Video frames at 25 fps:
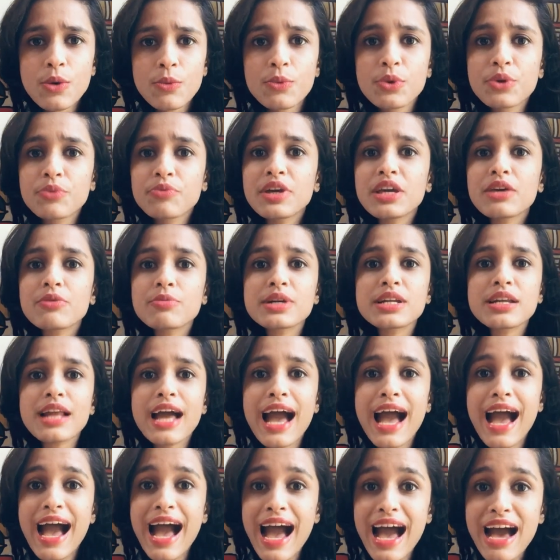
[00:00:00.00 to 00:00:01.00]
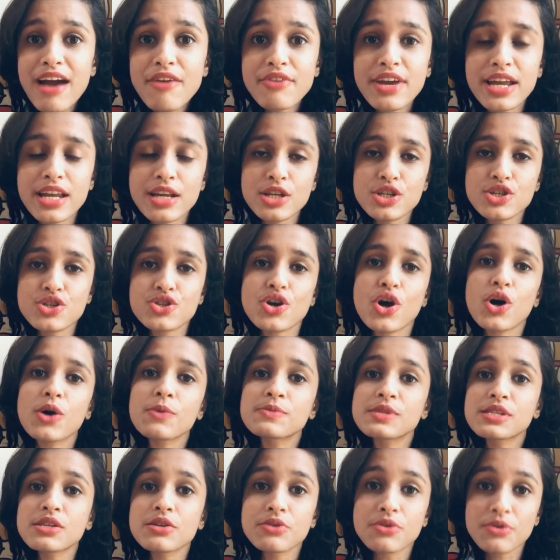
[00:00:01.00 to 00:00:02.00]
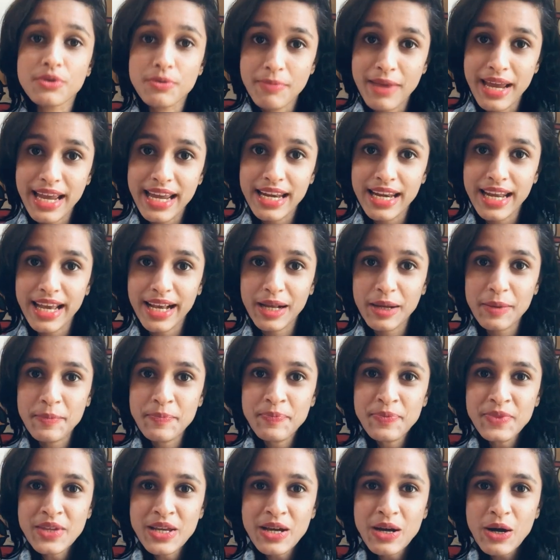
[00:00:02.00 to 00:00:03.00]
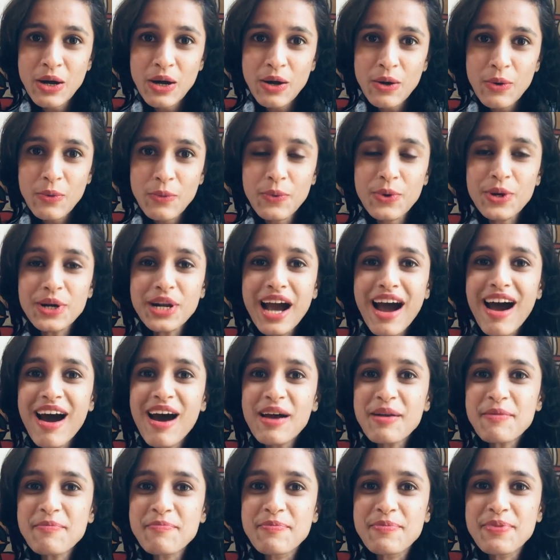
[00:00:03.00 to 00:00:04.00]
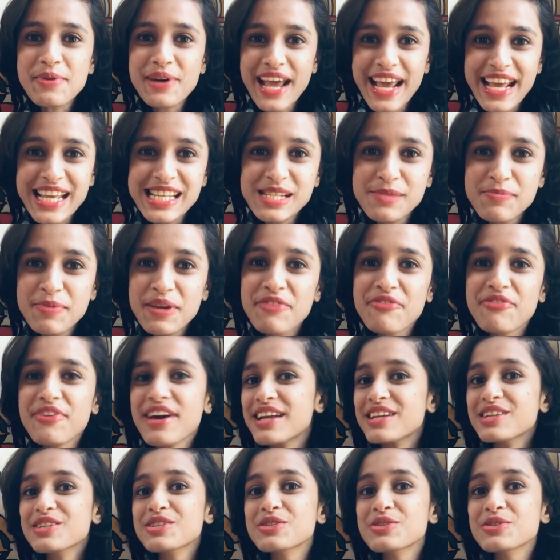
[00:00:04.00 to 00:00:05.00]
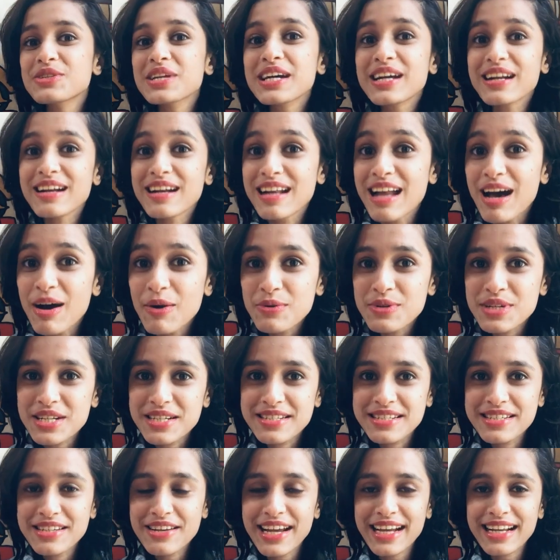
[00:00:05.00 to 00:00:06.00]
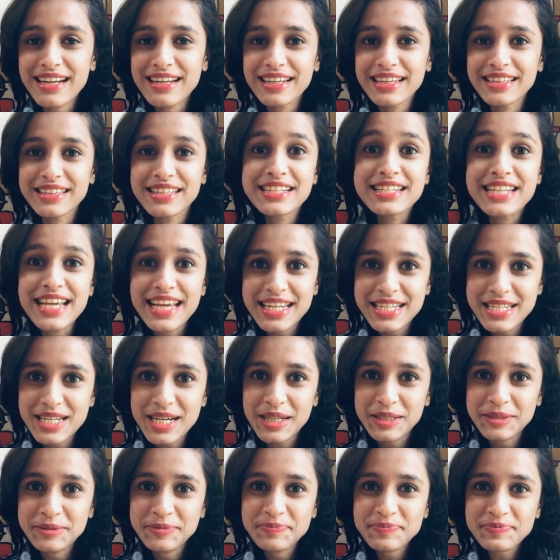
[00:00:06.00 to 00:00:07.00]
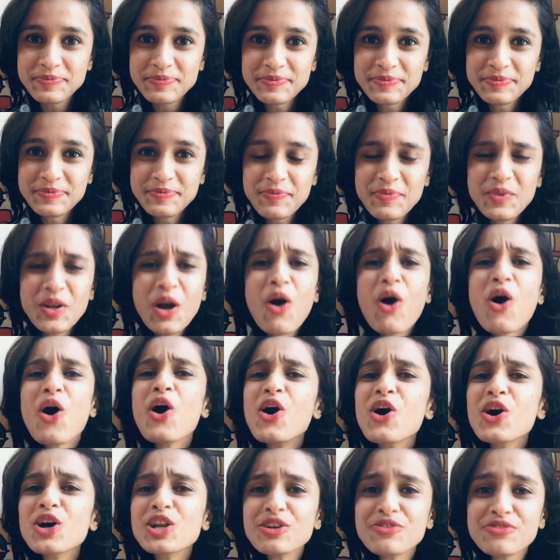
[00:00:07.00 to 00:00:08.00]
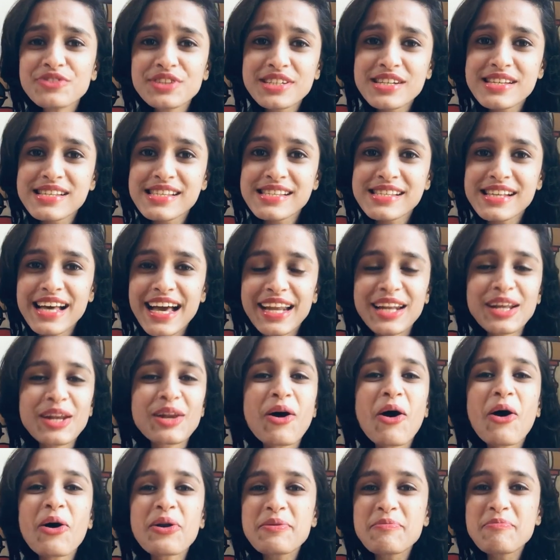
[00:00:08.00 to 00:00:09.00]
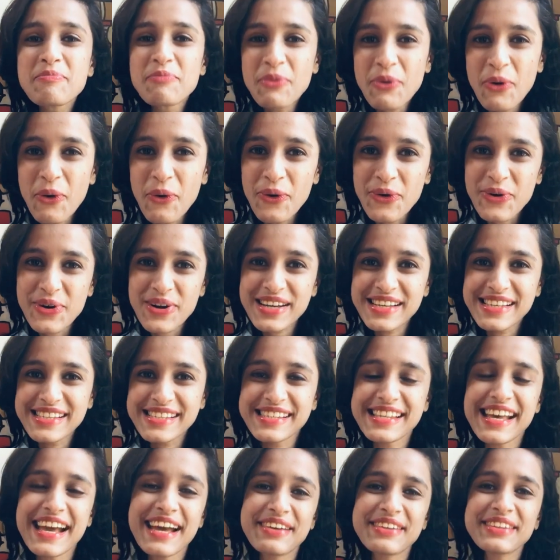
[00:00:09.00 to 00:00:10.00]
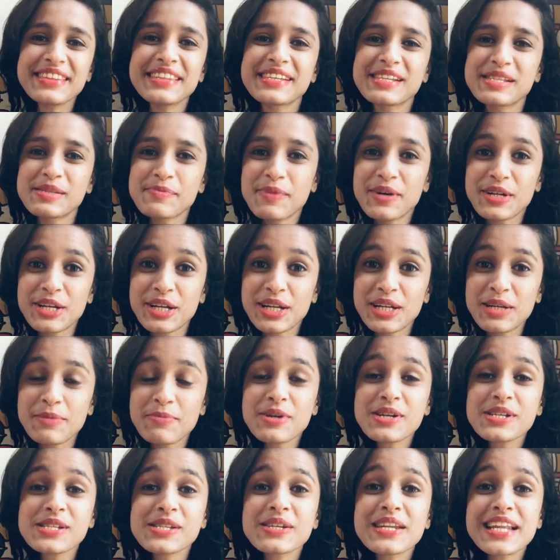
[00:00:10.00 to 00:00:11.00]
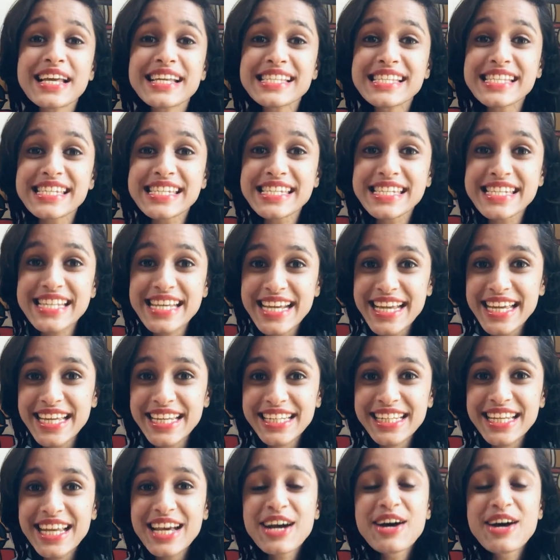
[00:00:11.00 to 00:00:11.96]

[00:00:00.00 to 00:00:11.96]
would we even have any jobs remaining? Would our brains be fed into the cloud directly, the data? All of this and a lot more is there in this particular book. So let's dig in